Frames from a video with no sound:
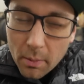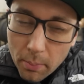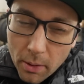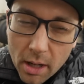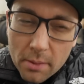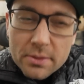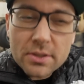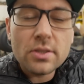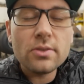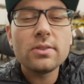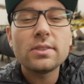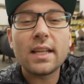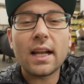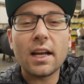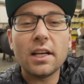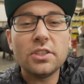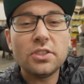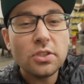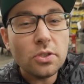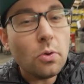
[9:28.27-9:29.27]
promise you is that
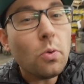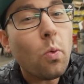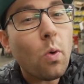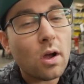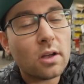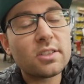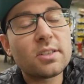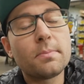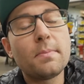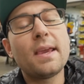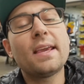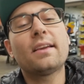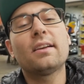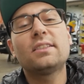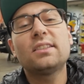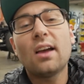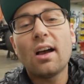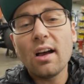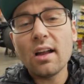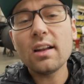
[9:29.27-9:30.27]
I do want to make a
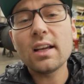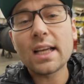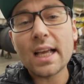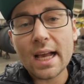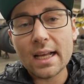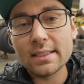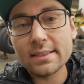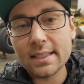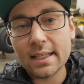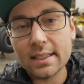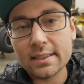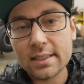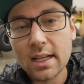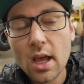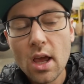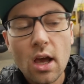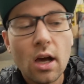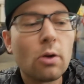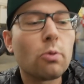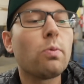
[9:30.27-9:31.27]
ton of content
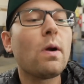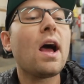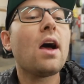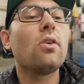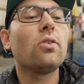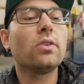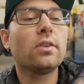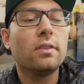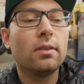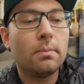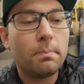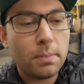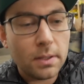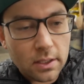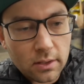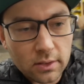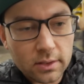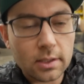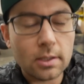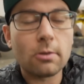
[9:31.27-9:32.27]
around the
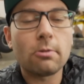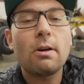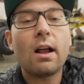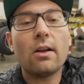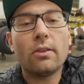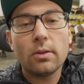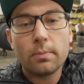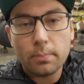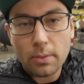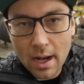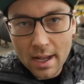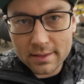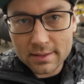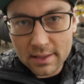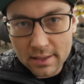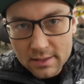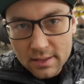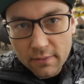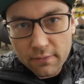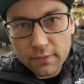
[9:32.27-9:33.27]
build and around the
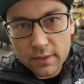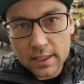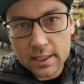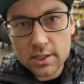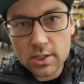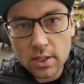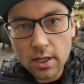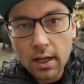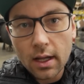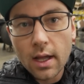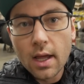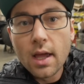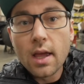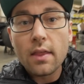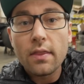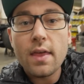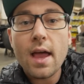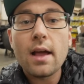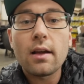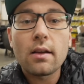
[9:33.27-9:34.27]
process of finishing
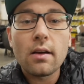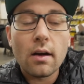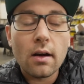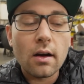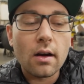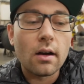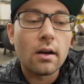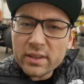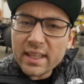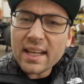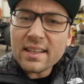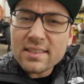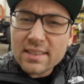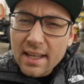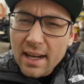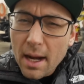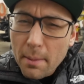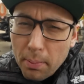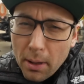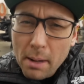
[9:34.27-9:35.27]
that car. With that
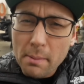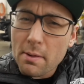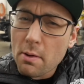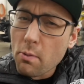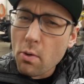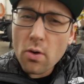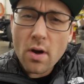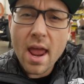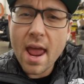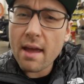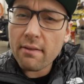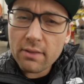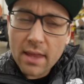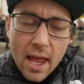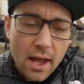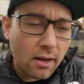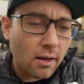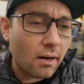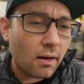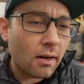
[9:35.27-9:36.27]
said, I probably won't have
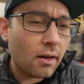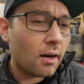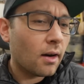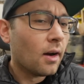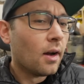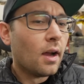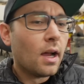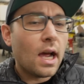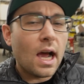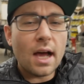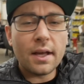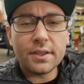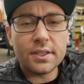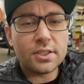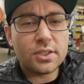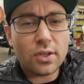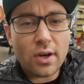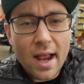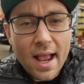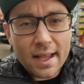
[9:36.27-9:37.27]
that car on
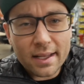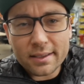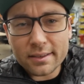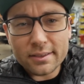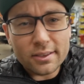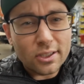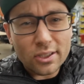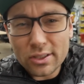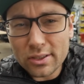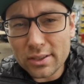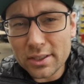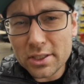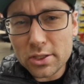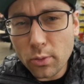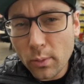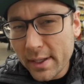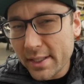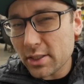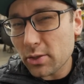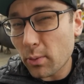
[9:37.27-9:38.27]
the track early
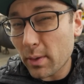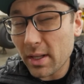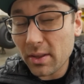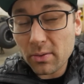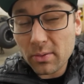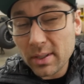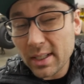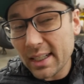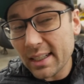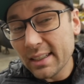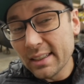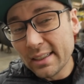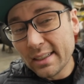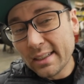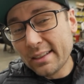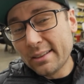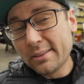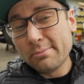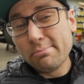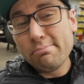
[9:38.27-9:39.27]
2023,
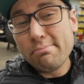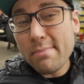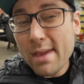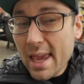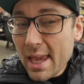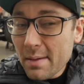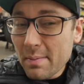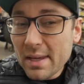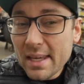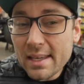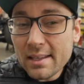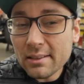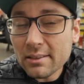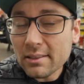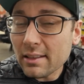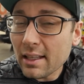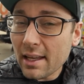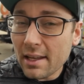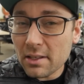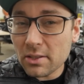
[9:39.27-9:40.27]
maybe
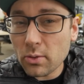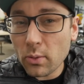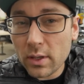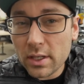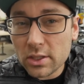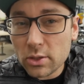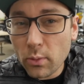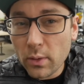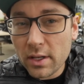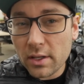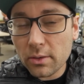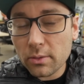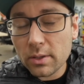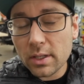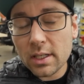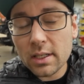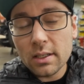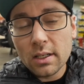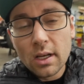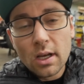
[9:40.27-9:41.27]
late
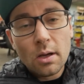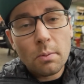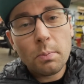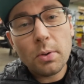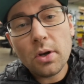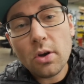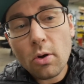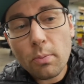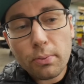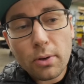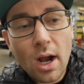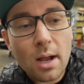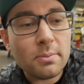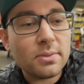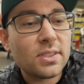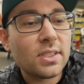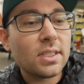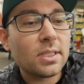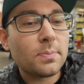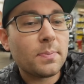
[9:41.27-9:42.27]
2023, but no
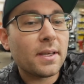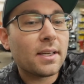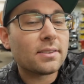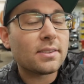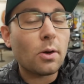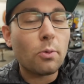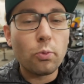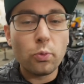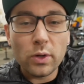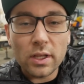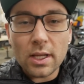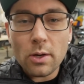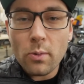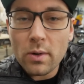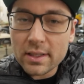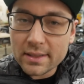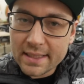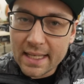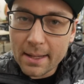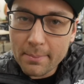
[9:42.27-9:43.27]
promises, because I really
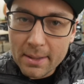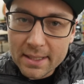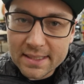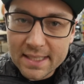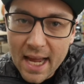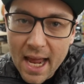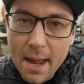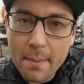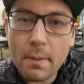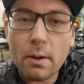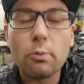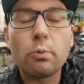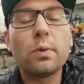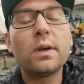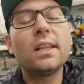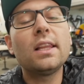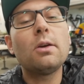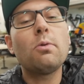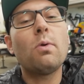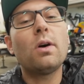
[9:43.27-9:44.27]
want to take my time. I
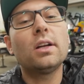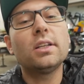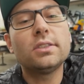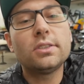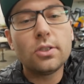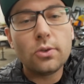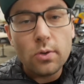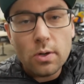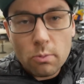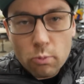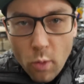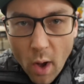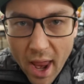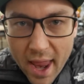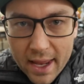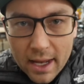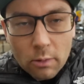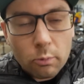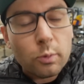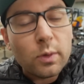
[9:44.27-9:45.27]
really want to do it
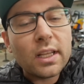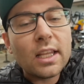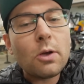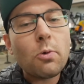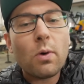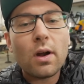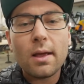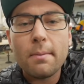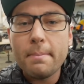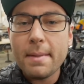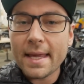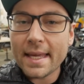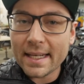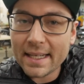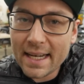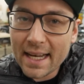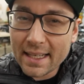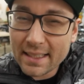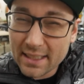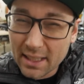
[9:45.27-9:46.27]
right. I really want to make it
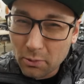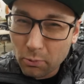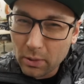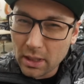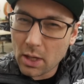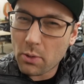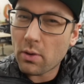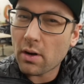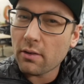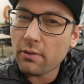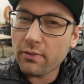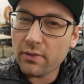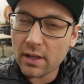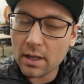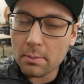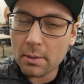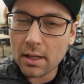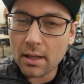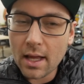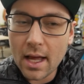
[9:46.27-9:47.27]
nice. I really want to
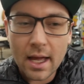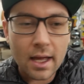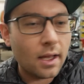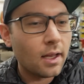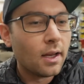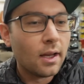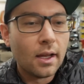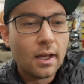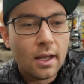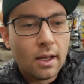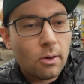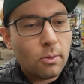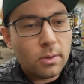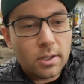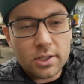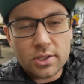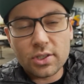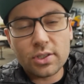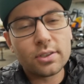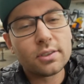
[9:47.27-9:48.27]
film a lot,
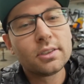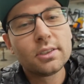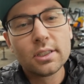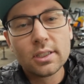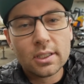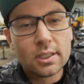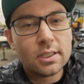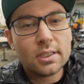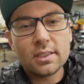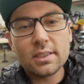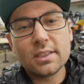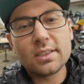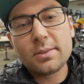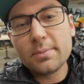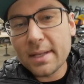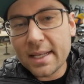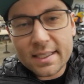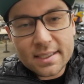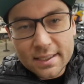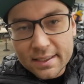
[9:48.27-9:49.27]
which just
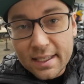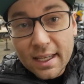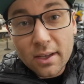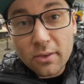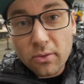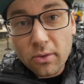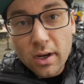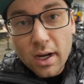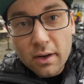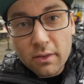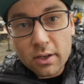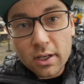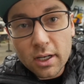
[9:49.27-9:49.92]
makes it take forever.